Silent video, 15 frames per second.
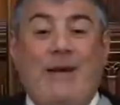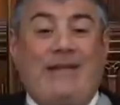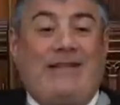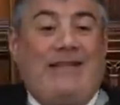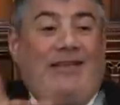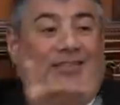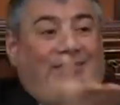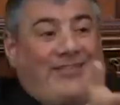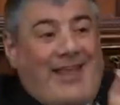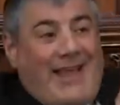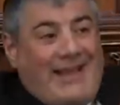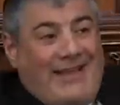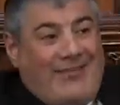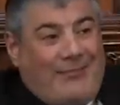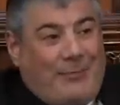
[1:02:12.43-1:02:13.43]
But these
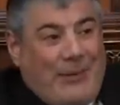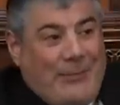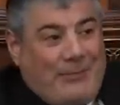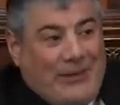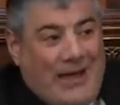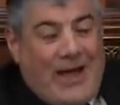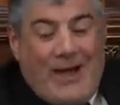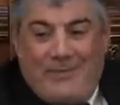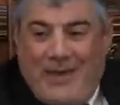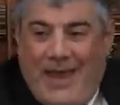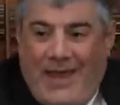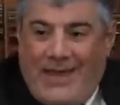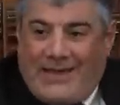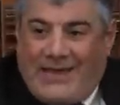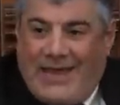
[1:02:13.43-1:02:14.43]
Chinese people are
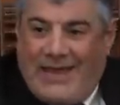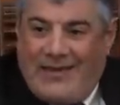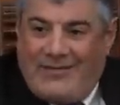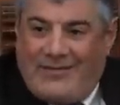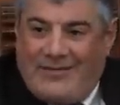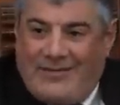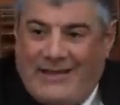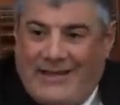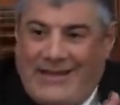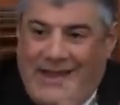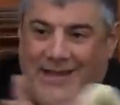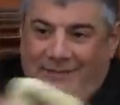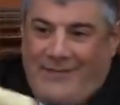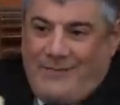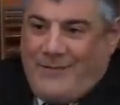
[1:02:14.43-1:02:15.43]
Americans. They've
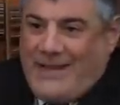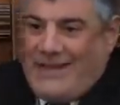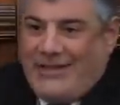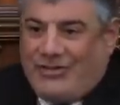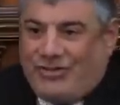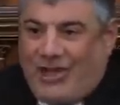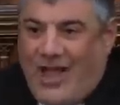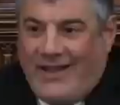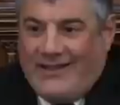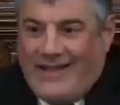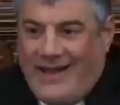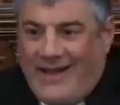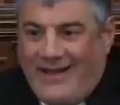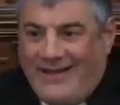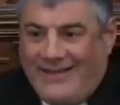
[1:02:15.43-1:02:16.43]
never been in
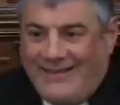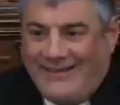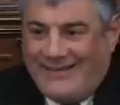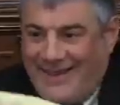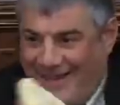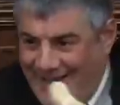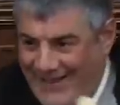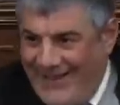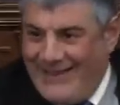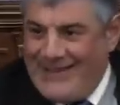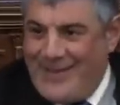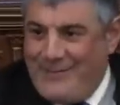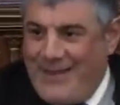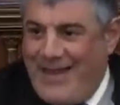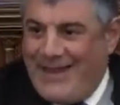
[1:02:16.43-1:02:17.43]
China. Here
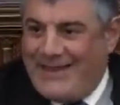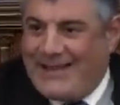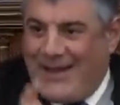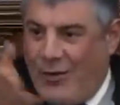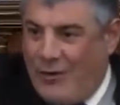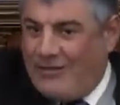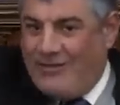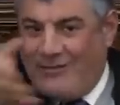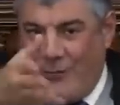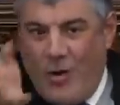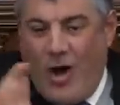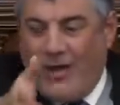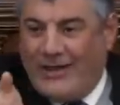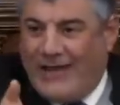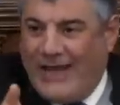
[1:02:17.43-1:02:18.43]
in America, all these
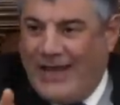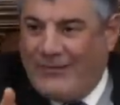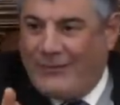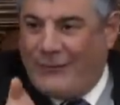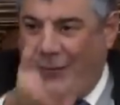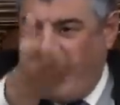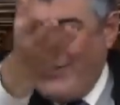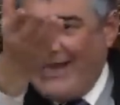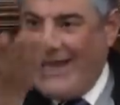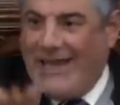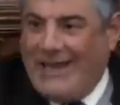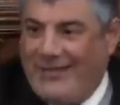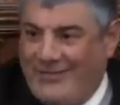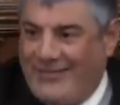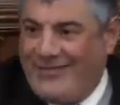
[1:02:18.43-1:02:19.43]
workers for
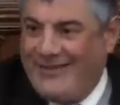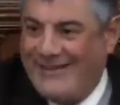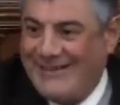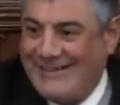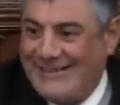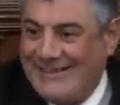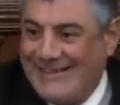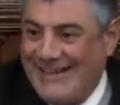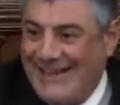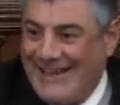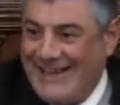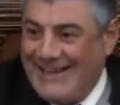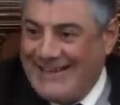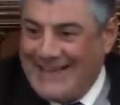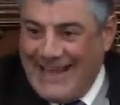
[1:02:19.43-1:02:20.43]
years.
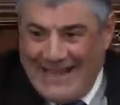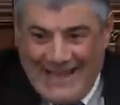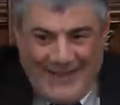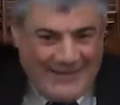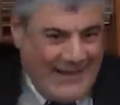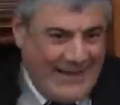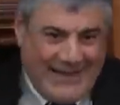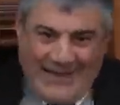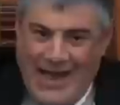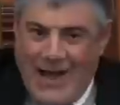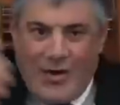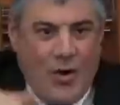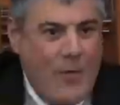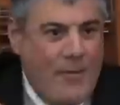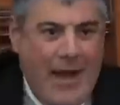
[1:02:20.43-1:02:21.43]
They, they
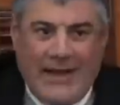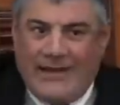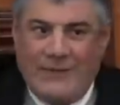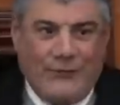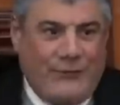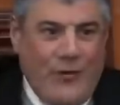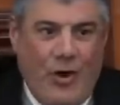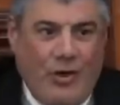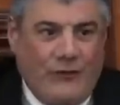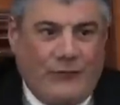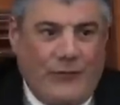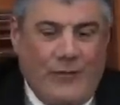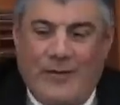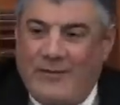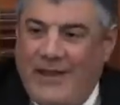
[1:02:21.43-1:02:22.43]
cannot go back and
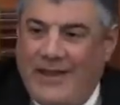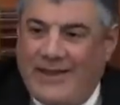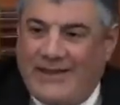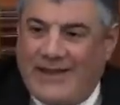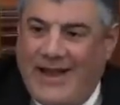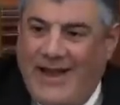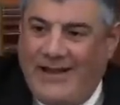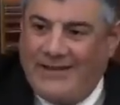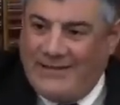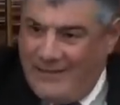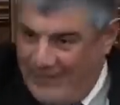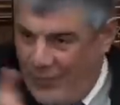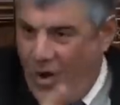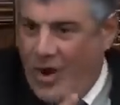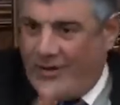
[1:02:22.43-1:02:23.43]
forth from America.
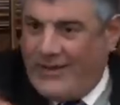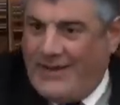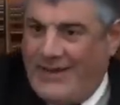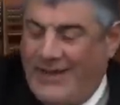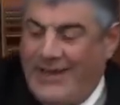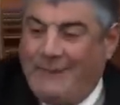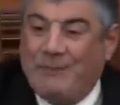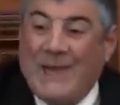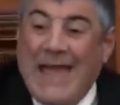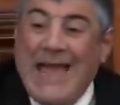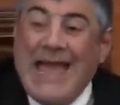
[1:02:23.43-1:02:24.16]
They're working here.